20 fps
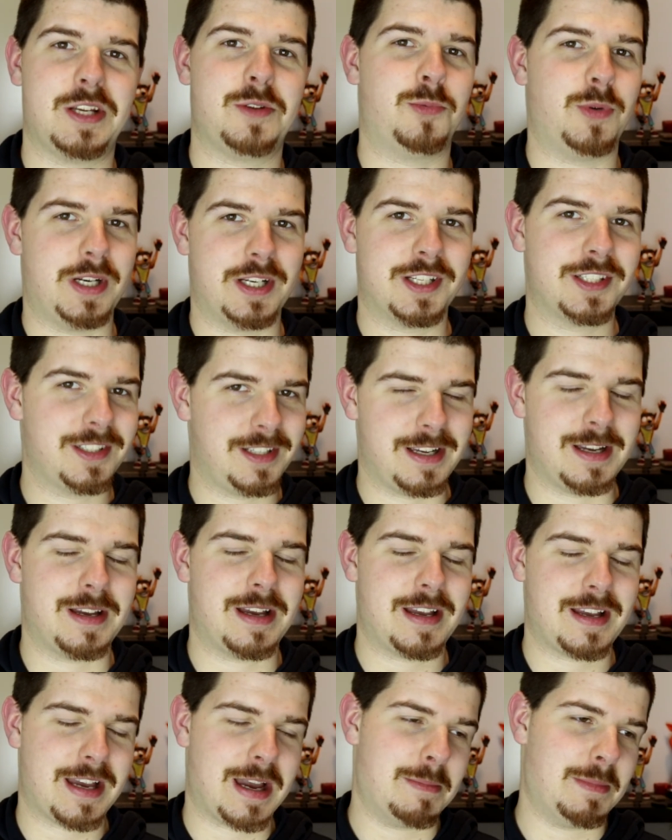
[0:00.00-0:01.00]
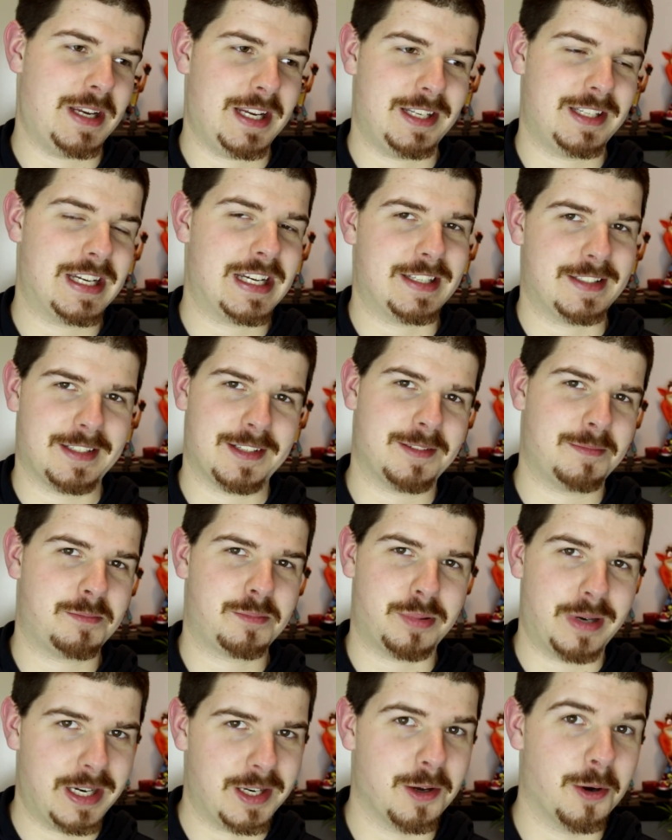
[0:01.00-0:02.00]
which, I mean, that's a
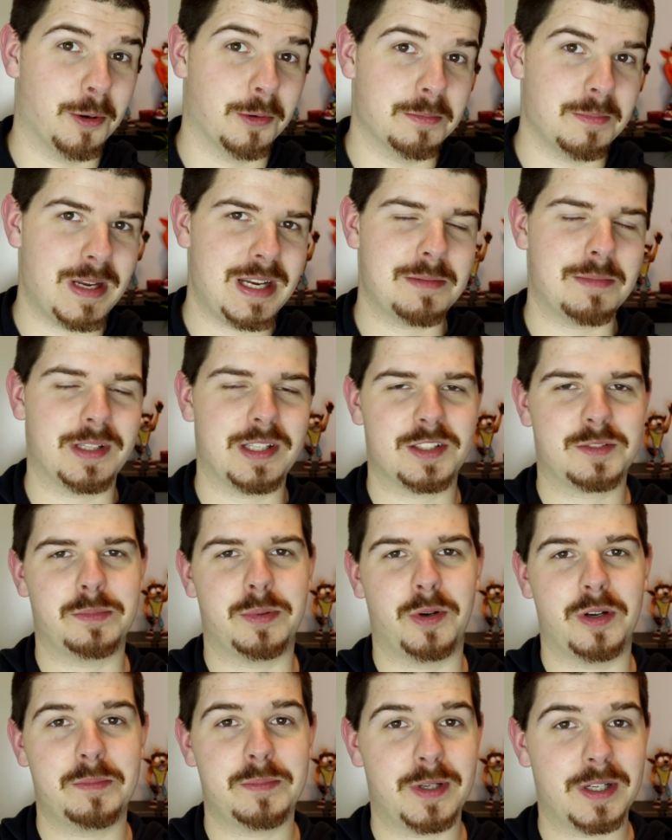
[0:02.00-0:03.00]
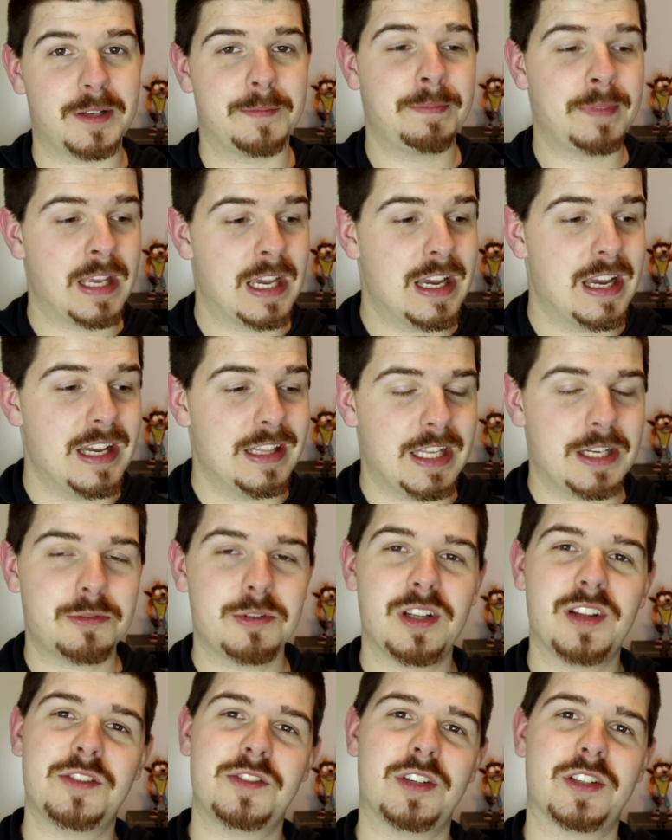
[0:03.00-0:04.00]
pretty old meme at this point, but that
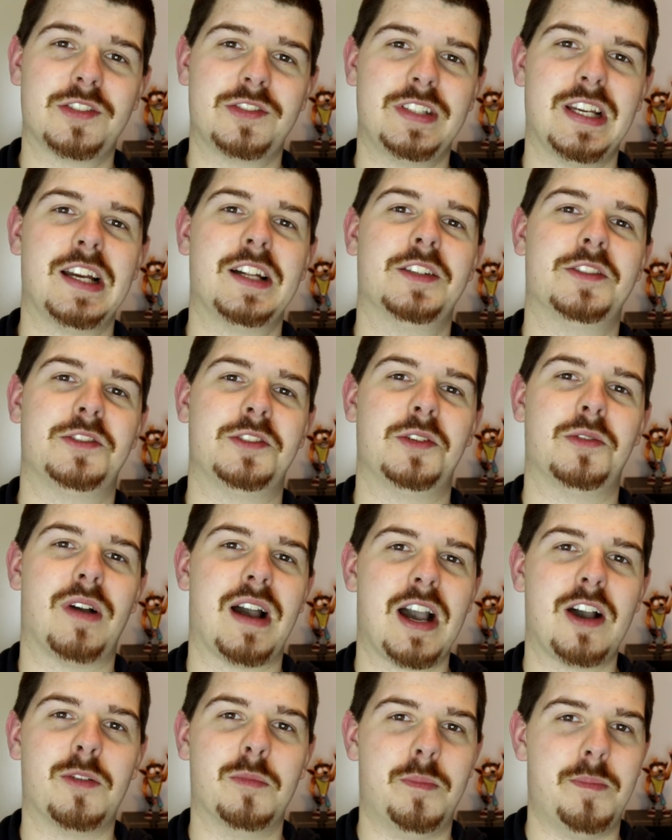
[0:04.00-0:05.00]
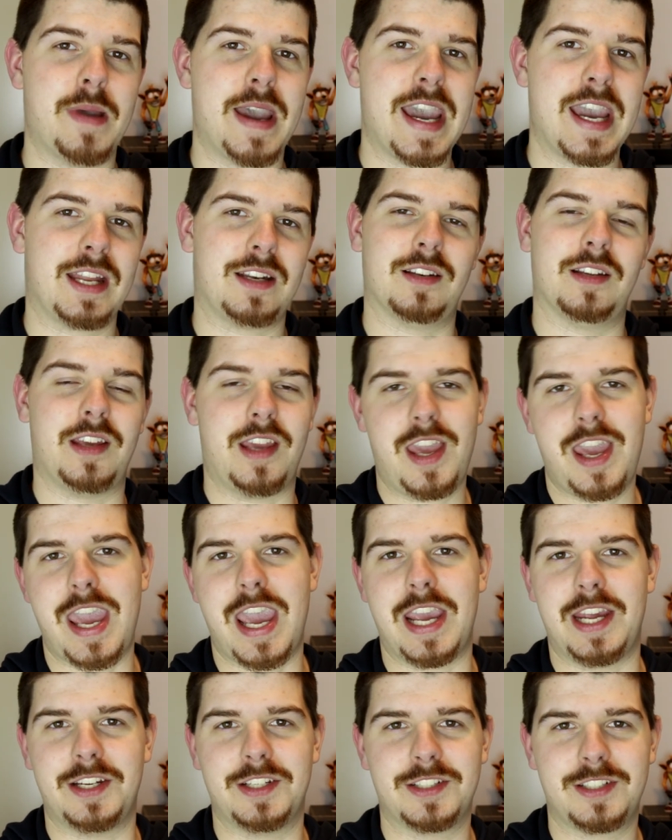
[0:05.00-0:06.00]
really just tells you how badly
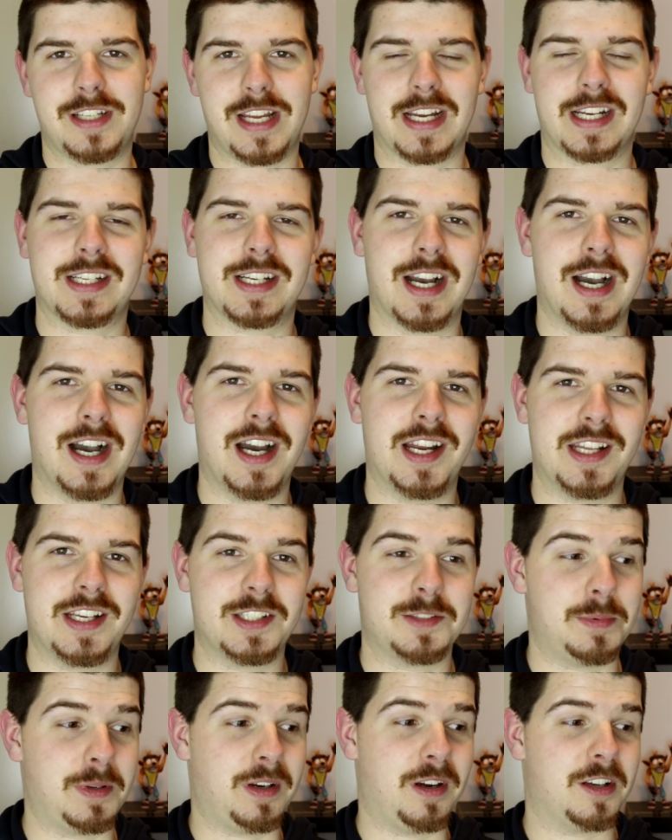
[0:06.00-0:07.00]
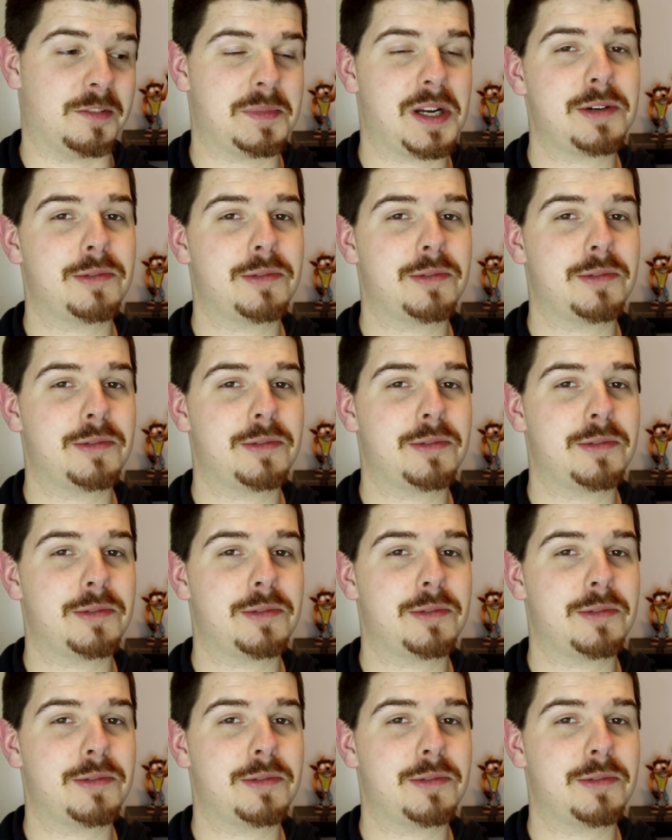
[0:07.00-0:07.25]
aged that card is, because my